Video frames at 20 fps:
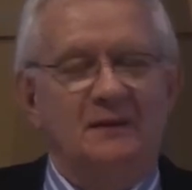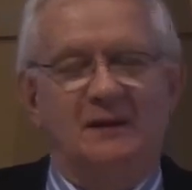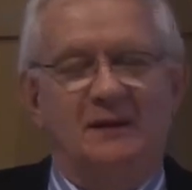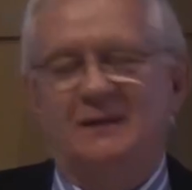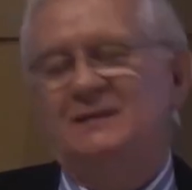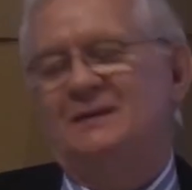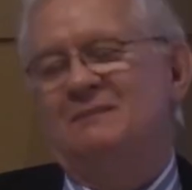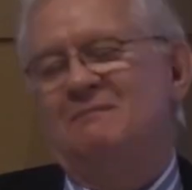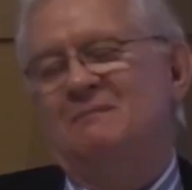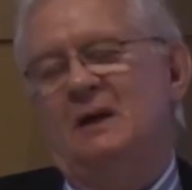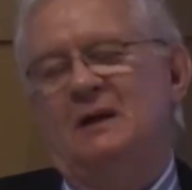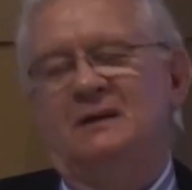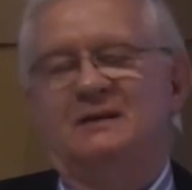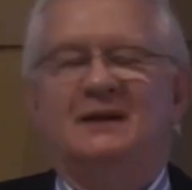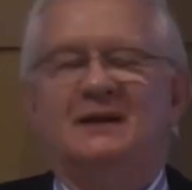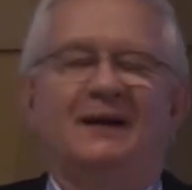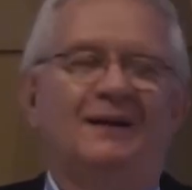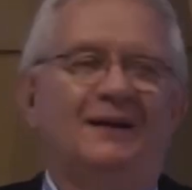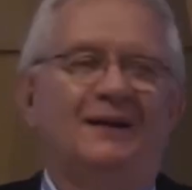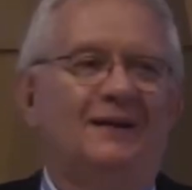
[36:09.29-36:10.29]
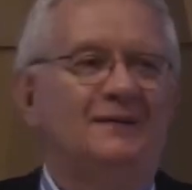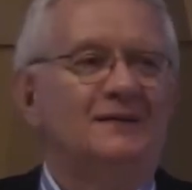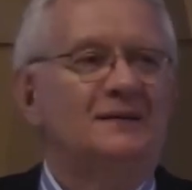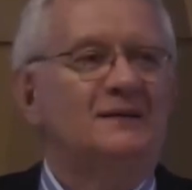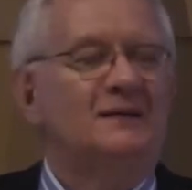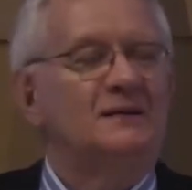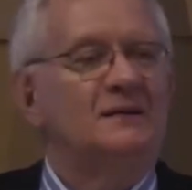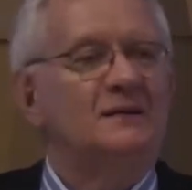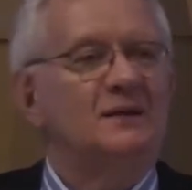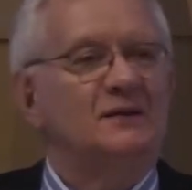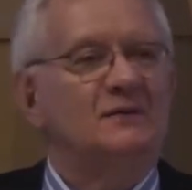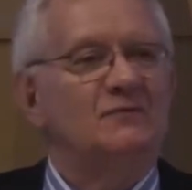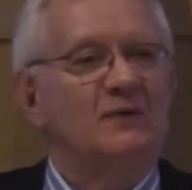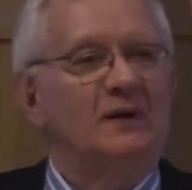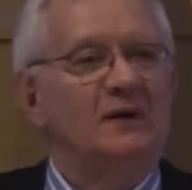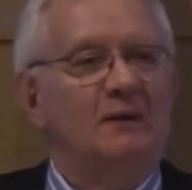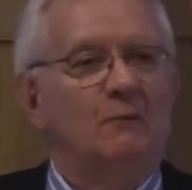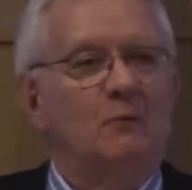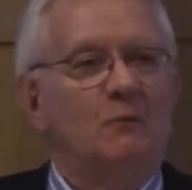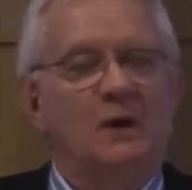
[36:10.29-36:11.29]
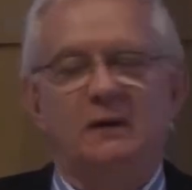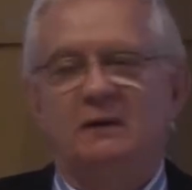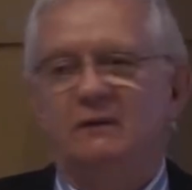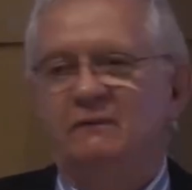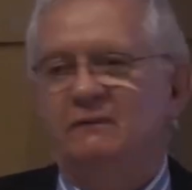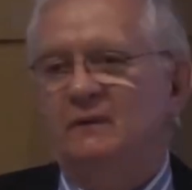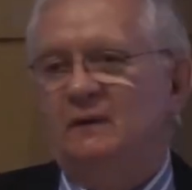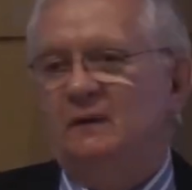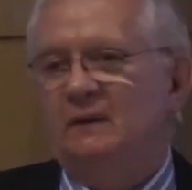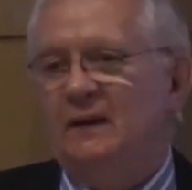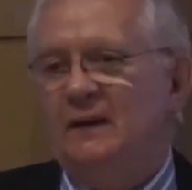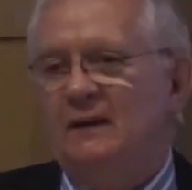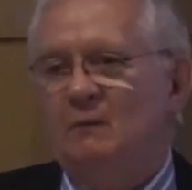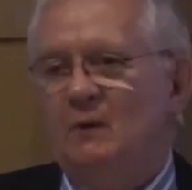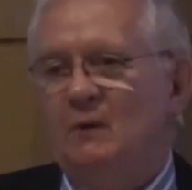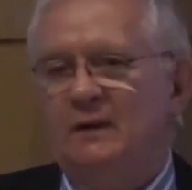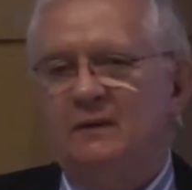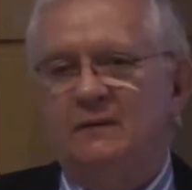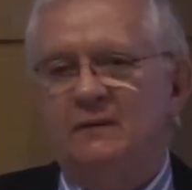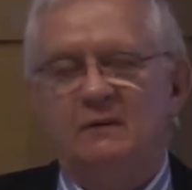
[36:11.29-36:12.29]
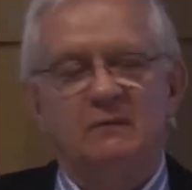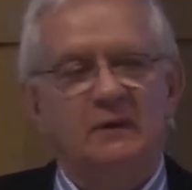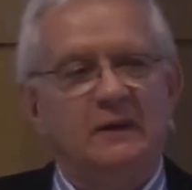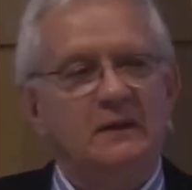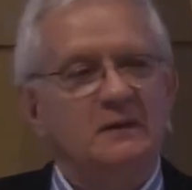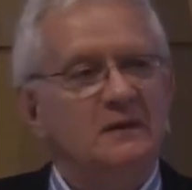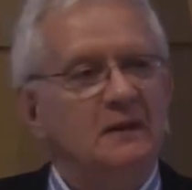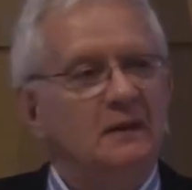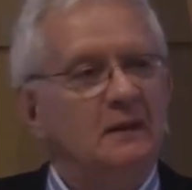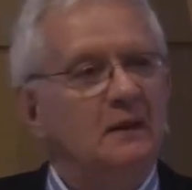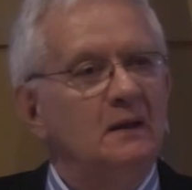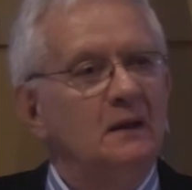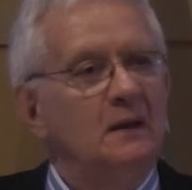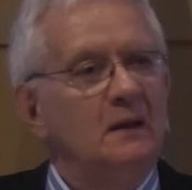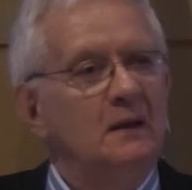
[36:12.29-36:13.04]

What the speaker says: And I said, mashallah, this is just really wonderful. And what other reason?